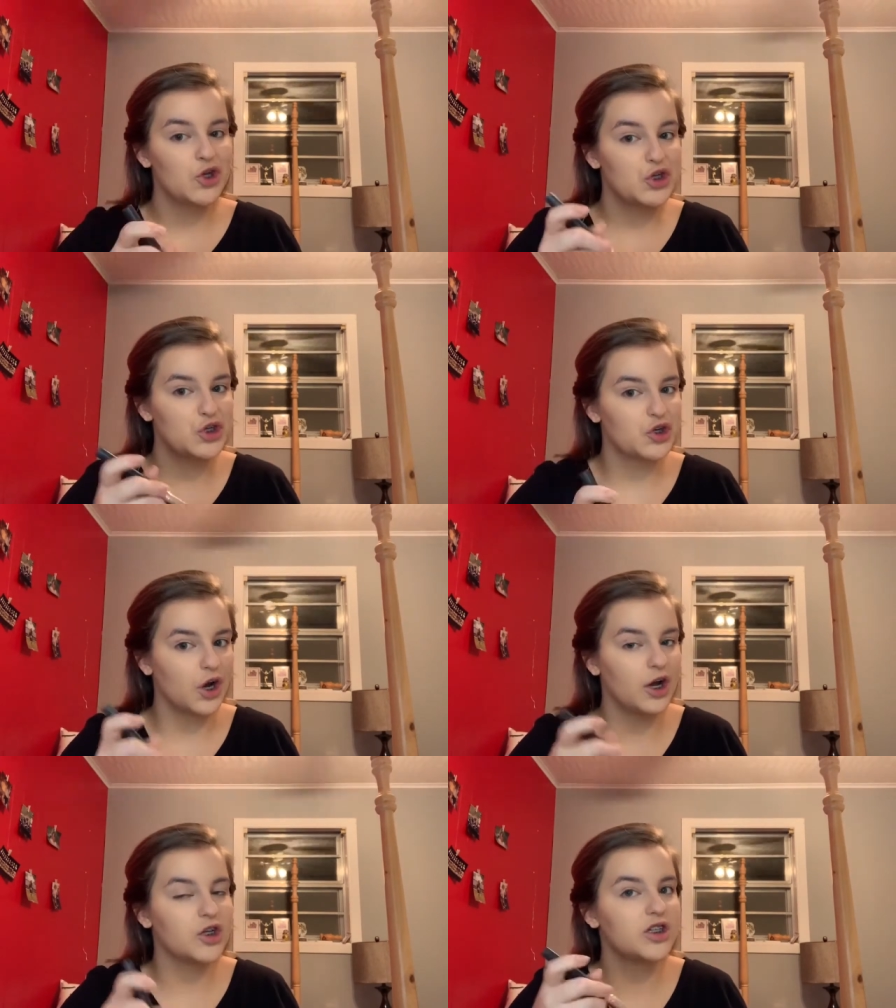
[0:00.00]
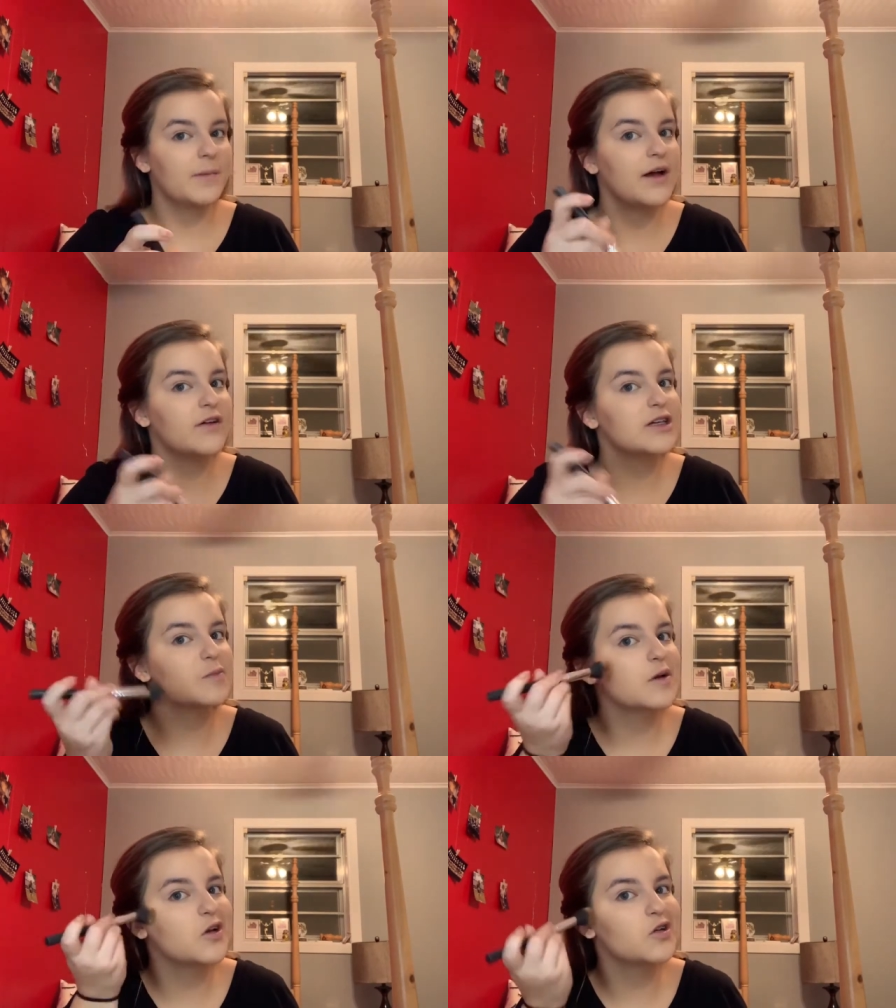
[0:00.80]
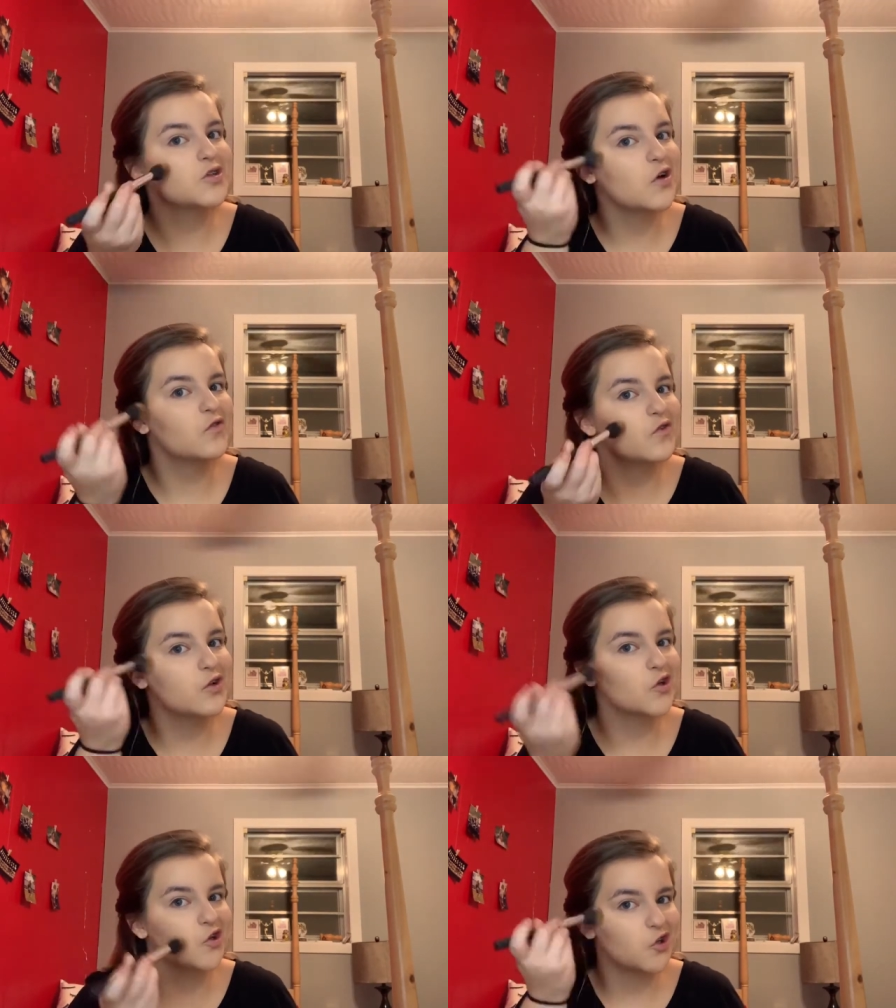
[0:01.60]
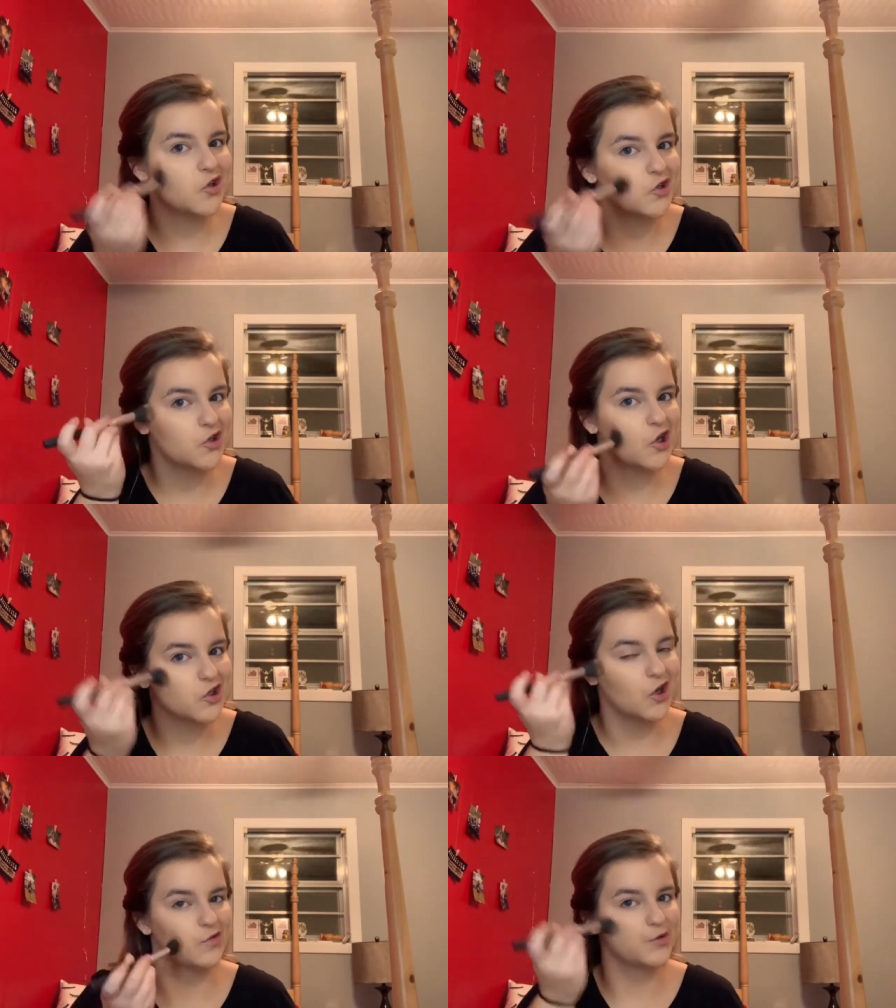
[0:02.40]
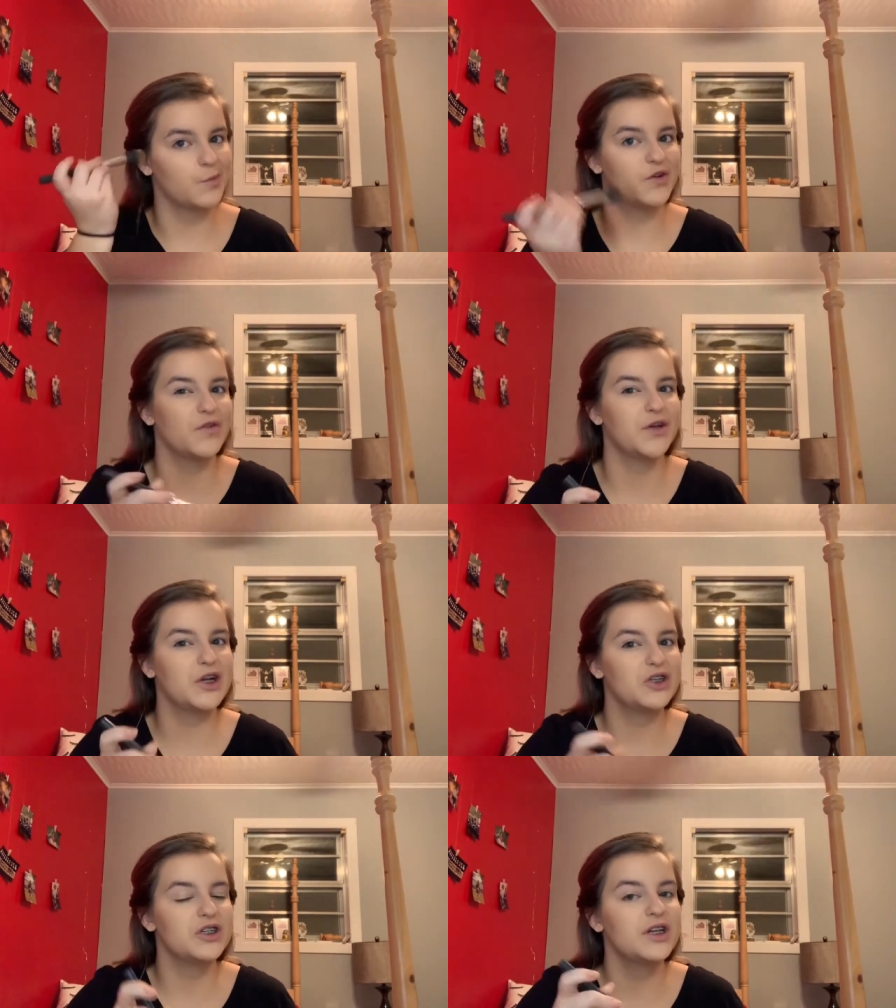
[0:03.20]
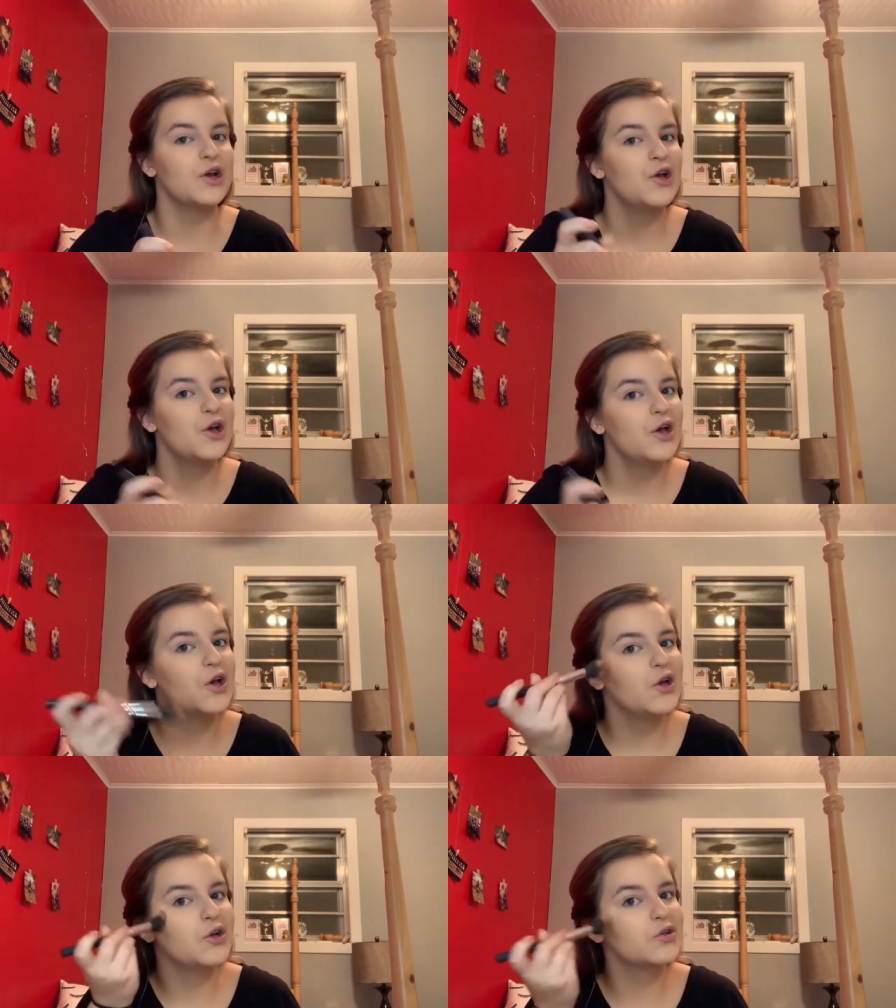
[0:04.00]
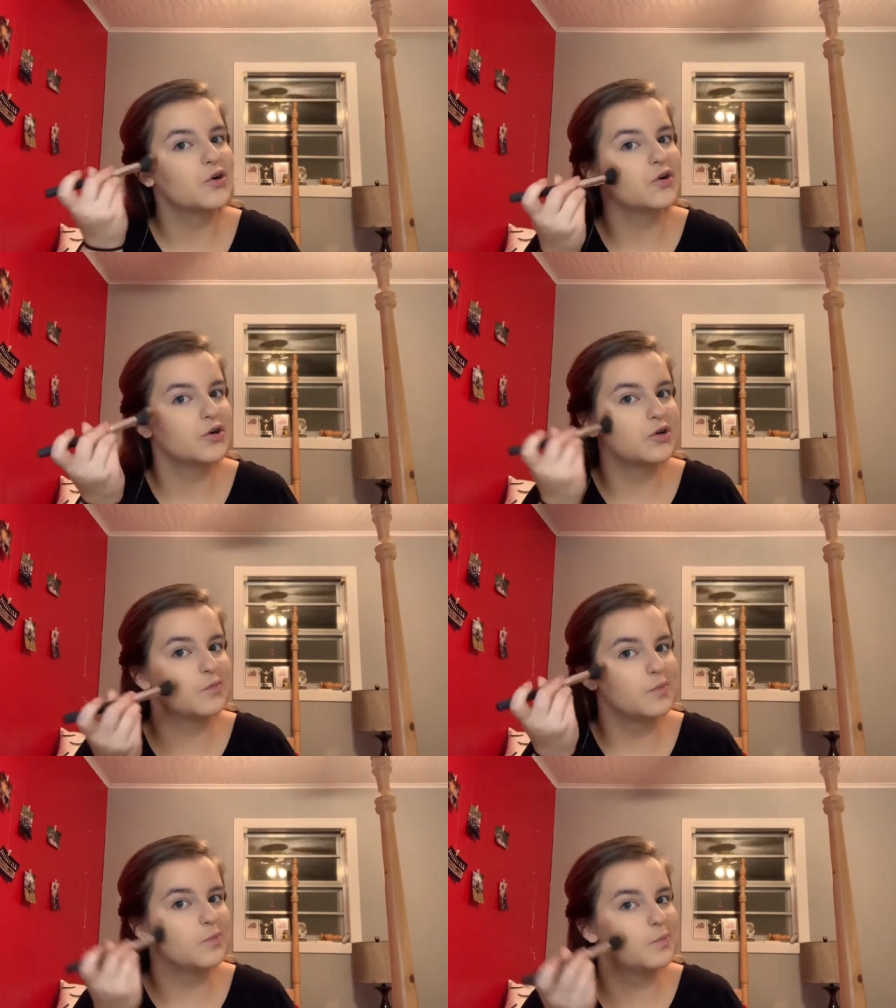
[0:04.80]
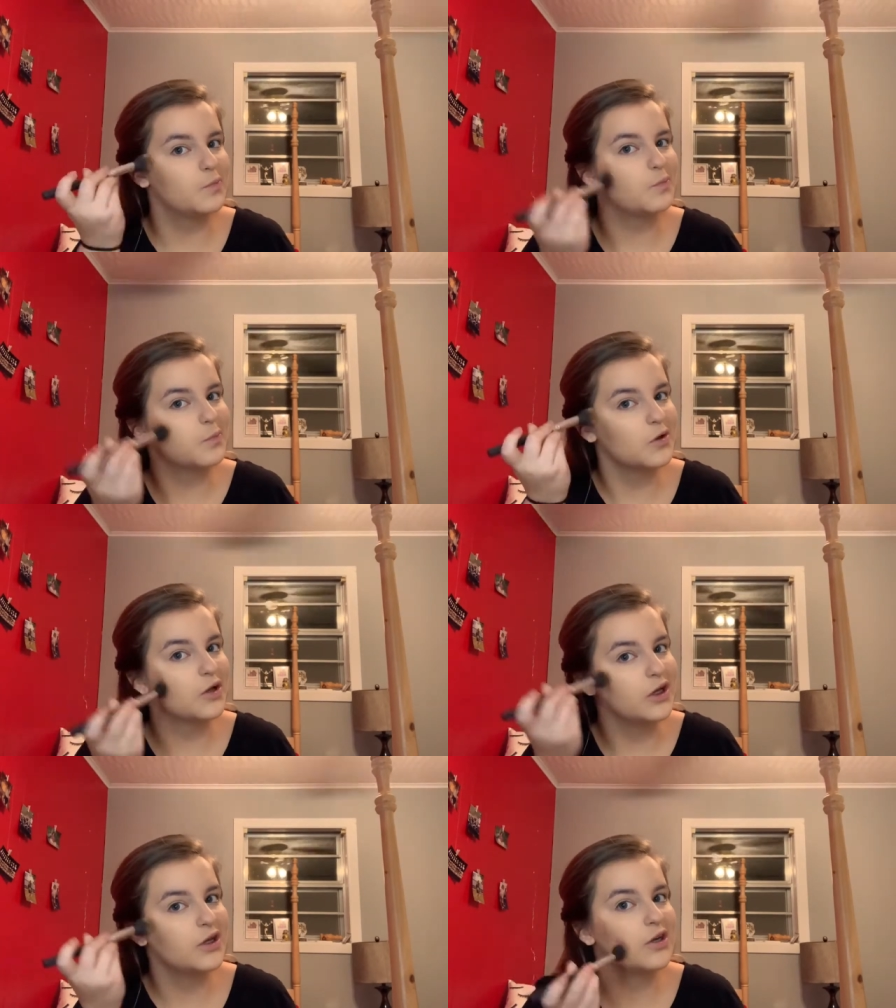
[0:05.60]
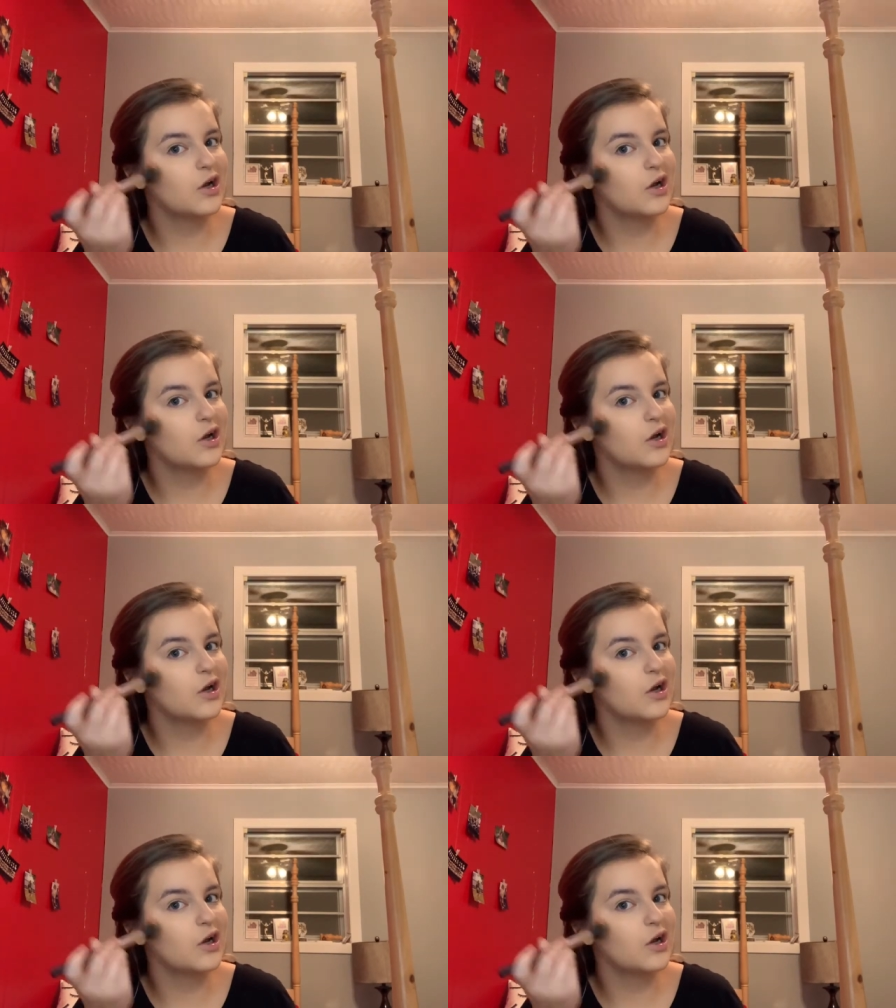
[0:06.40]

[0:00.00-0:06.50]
straight onto my face because I feel like it takes off from your foundation and it's harder to blend.